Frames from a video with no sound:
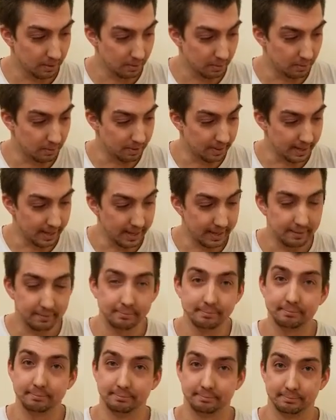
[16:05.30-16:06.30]
with
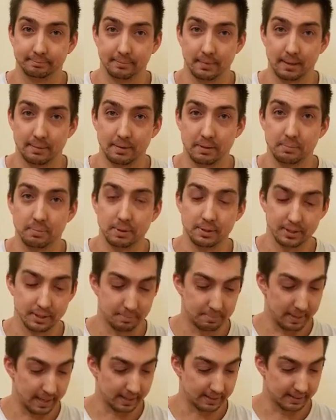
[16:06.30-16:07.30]
that, I'm going to put this
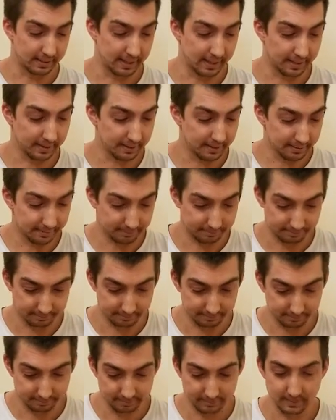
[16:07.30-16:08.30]
back together.
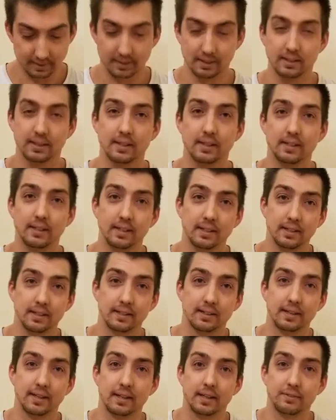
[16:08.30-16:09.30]

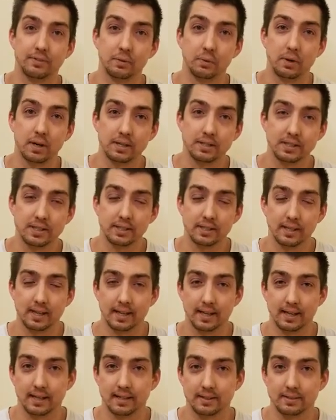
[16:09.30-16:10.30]
Thank you for watching,
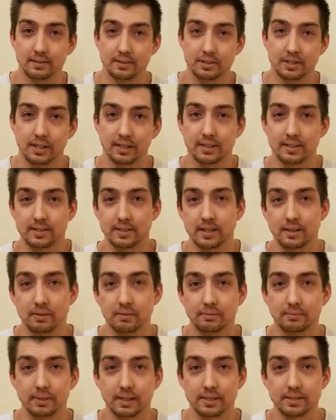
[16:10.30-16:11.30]
and check us out
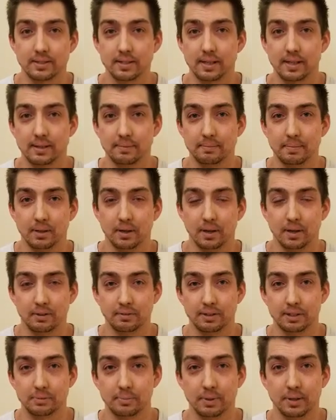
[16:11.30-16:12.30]
next time on
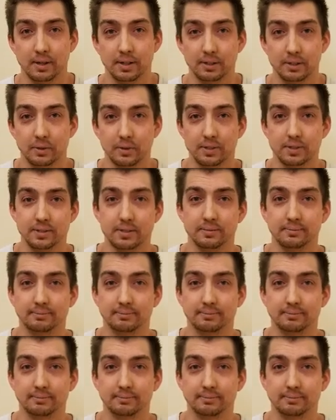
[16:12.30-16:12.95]
Richmere Outdoors.